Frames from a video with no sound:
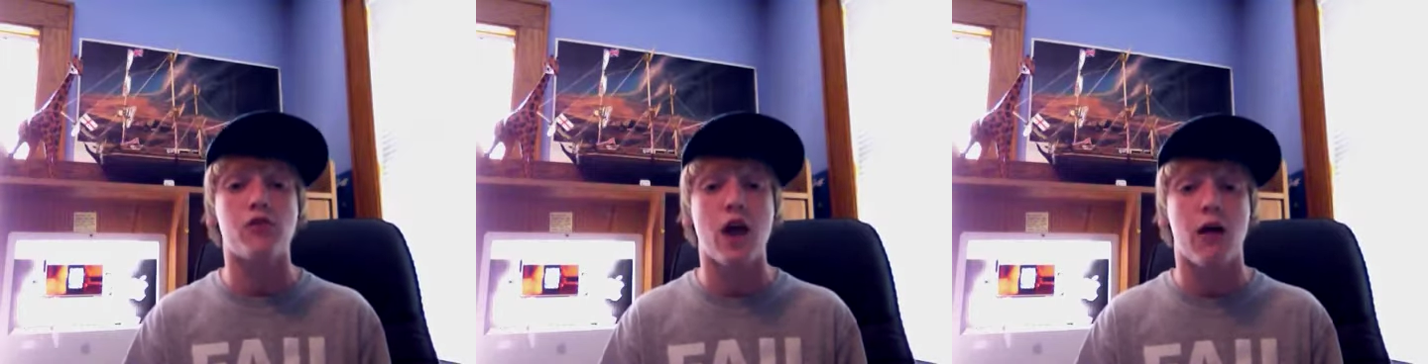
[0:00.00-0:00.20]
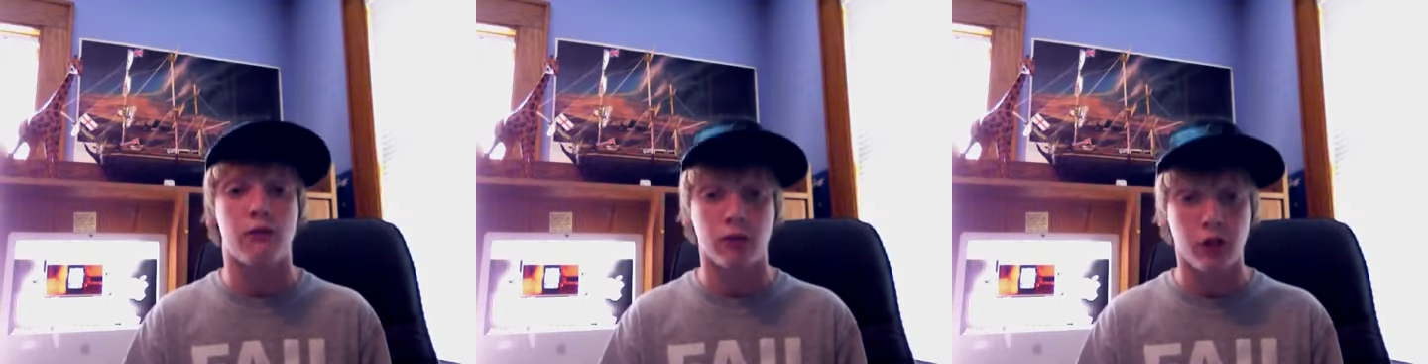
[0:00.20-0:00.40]

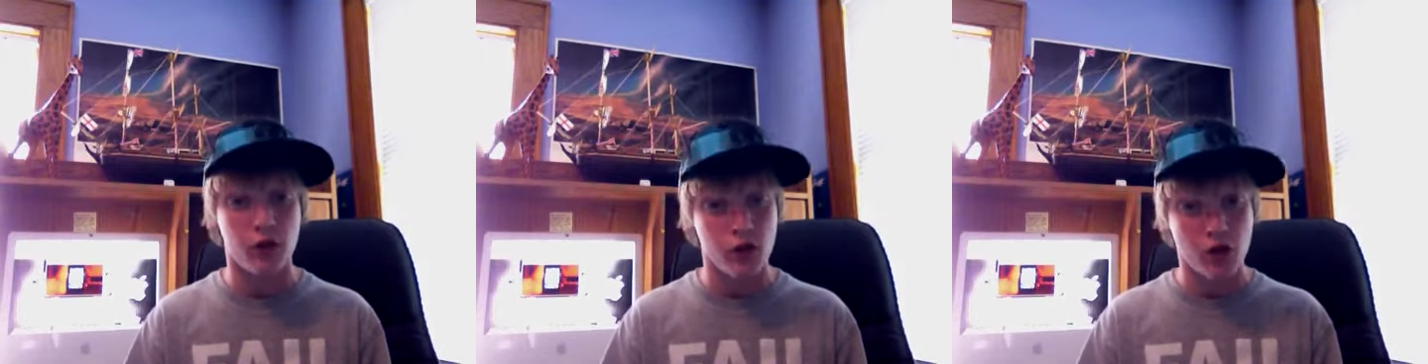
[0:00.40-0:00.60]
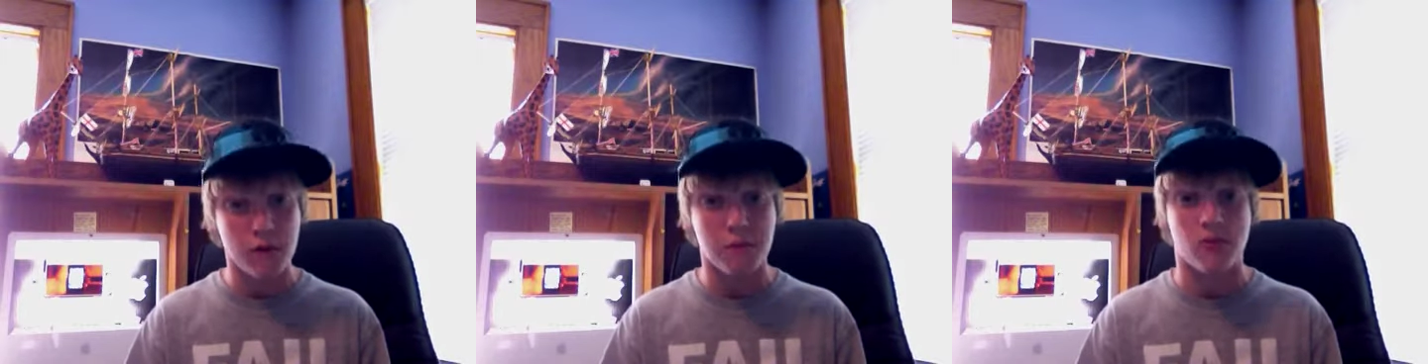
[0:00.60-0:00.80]
got
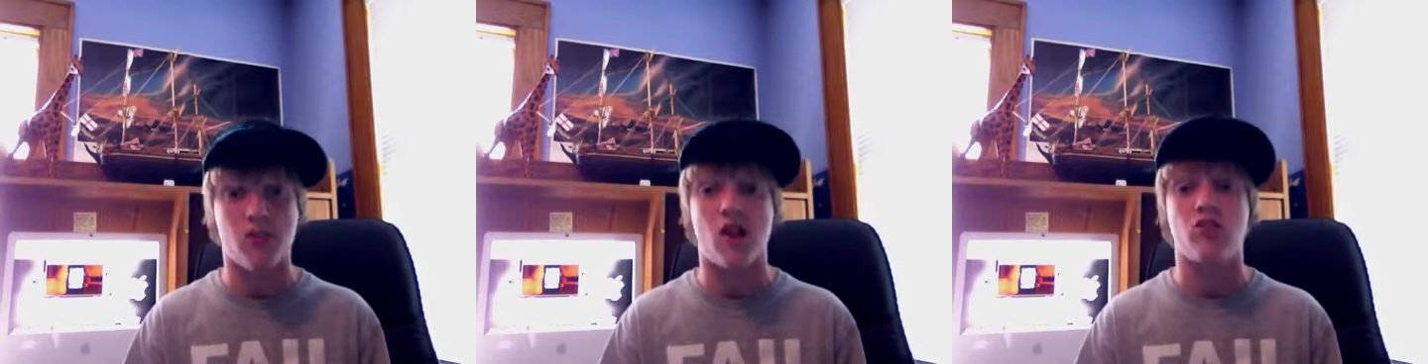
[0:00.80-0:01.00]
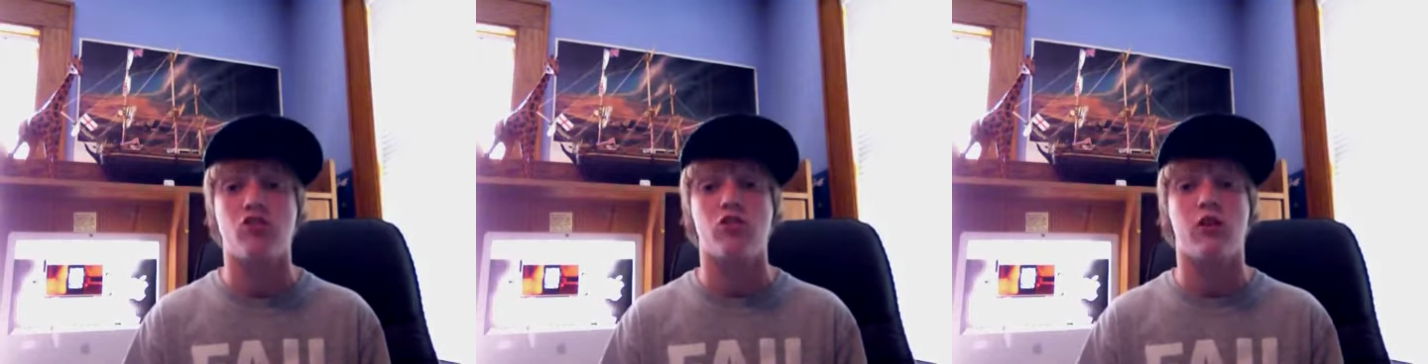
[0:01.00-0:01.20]
really good
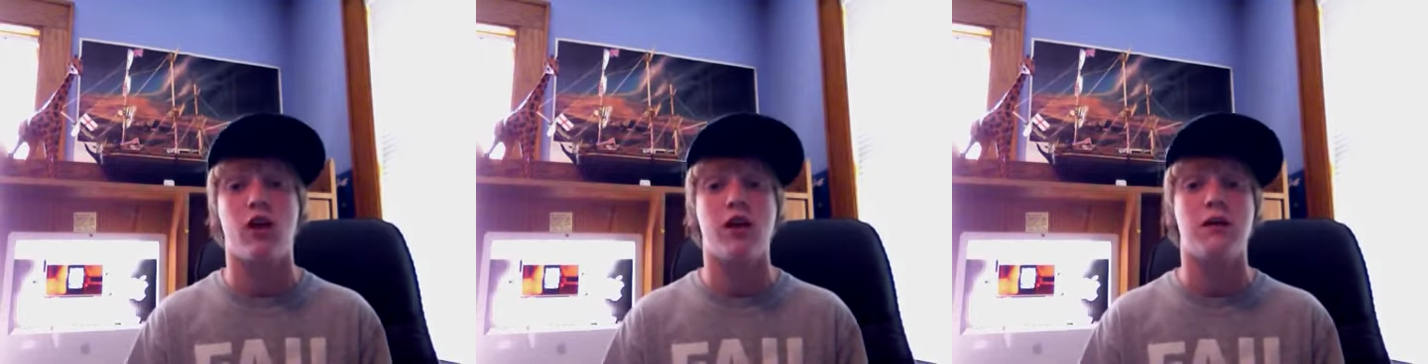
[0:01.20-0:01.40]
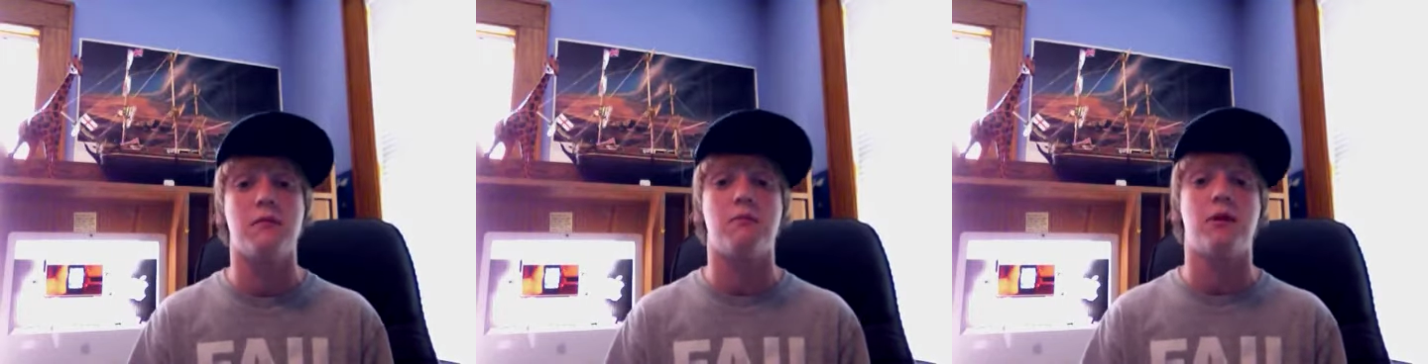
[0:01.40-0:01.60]
potential
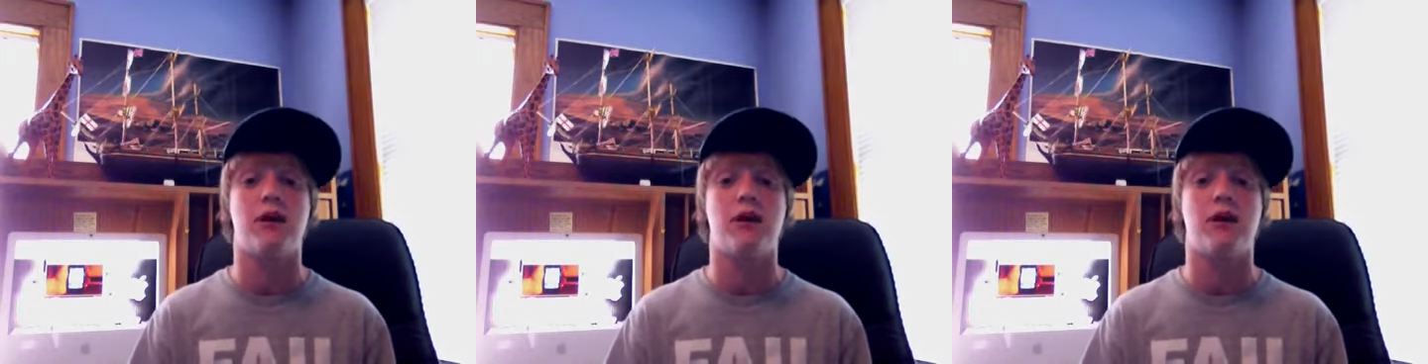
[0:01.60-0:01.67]
on it,